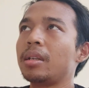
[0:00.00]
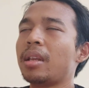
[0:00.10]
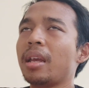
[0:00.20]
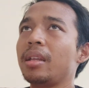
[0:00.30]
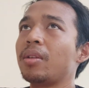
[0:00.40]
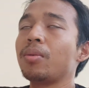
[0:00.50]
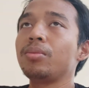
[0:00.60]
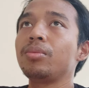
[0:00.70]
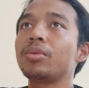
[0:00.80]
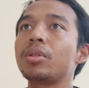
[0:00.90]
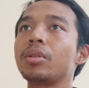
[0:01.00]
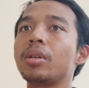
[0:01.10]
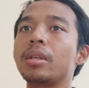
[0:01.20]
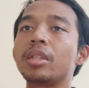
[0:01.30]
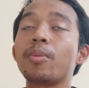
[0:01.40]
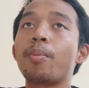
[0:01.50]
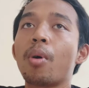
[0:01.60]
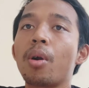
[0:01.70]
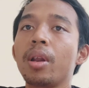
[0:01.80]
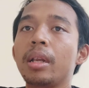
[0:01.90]
they don't
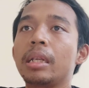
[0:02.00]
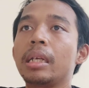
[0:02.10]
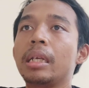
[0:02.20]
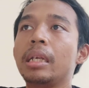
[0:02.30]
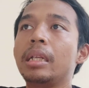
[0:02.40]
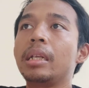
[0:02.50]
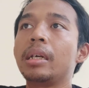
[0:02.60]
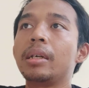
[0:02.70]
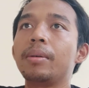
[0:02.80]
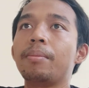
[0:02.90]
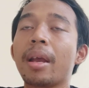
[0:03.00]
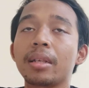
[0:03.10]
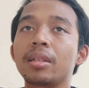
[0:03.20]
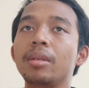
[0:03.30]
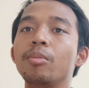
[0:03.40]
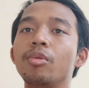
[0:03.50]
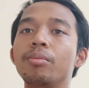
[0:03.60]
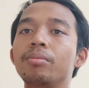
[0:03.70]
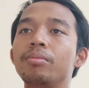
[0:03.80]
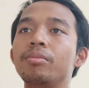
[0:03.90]
support it in the
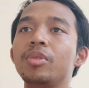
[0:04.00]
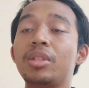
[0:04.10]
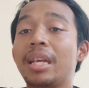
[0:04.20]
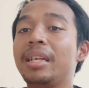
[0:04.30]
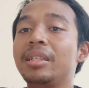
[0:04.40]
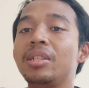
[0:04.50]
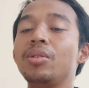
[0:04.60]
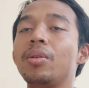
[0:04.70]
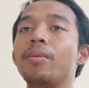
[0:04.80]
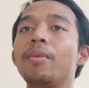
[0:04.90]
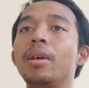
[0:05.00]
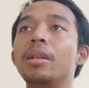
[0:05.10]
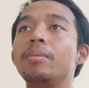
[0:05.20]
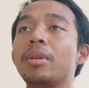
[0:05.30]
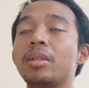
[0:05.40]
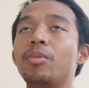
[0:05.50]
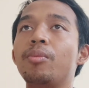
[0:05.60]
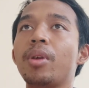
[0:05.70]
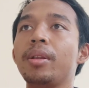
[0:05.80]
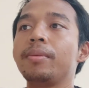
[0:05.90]
maximum stage,
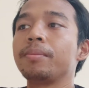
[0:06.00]
maximum rate.